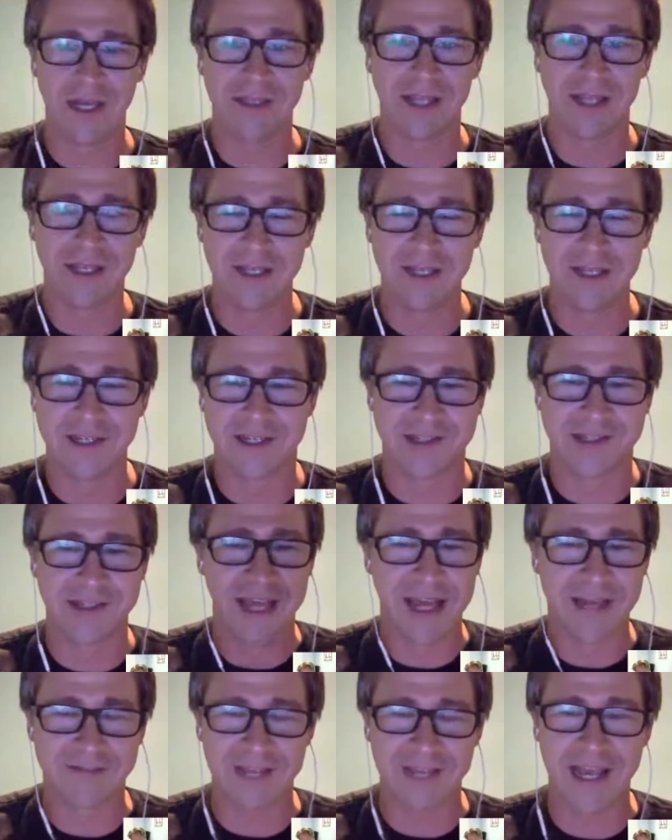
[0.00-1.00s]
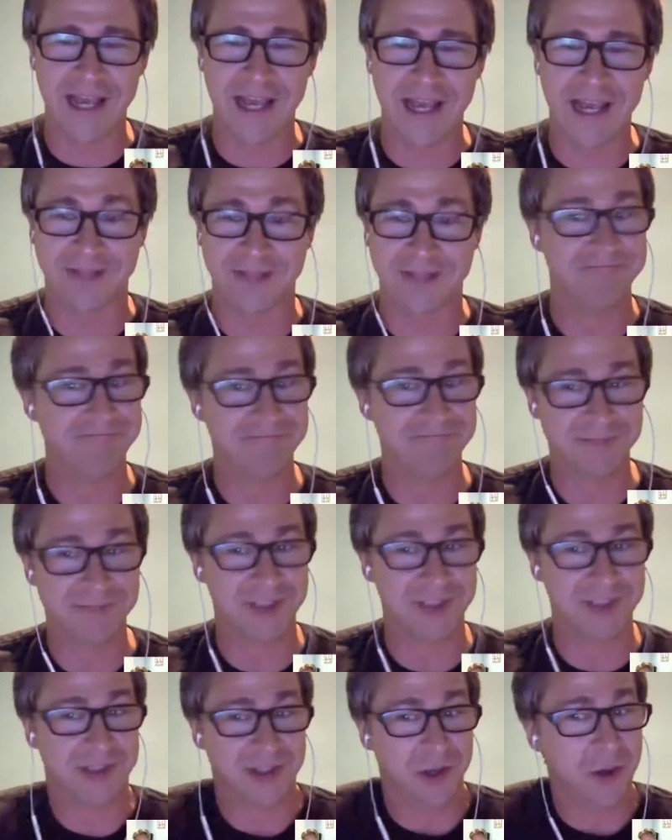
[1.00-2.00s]
then you have to ask.
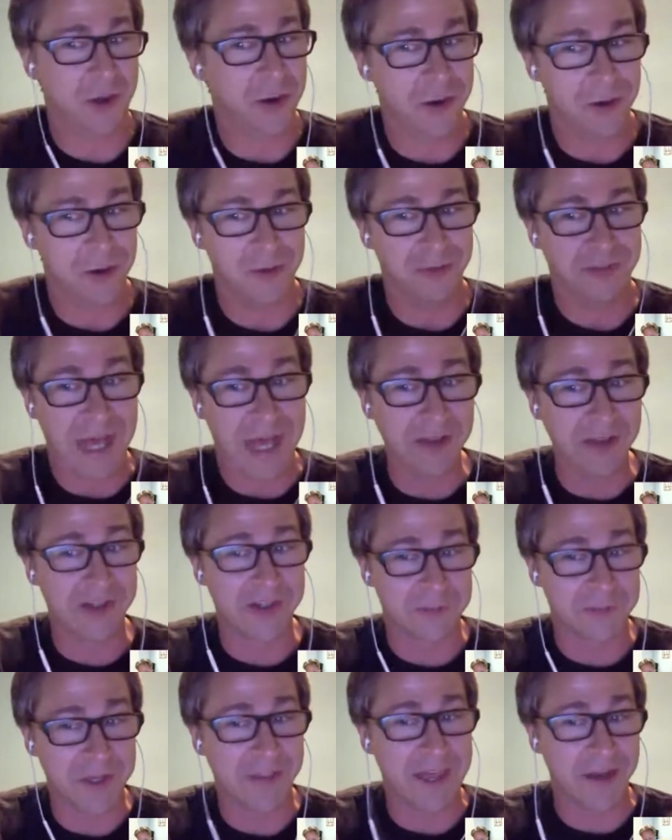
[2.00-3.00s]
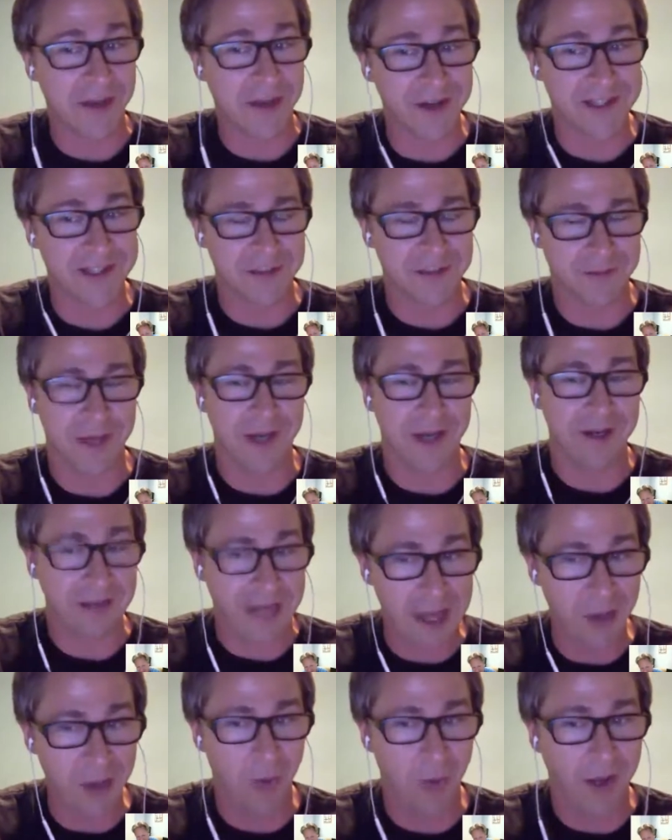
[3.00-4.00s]
So now they're just being that honest about it.
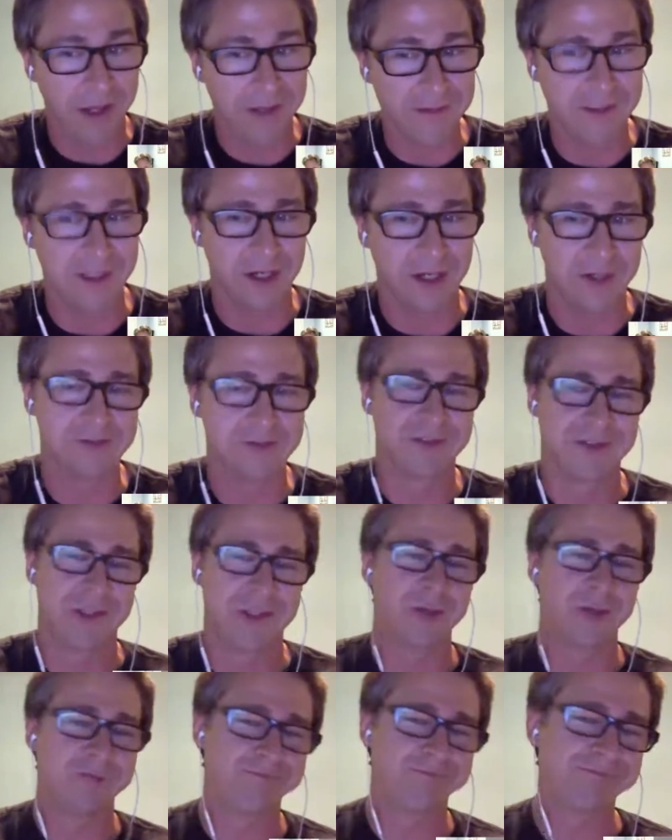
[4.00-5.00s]
Now what? You know, so.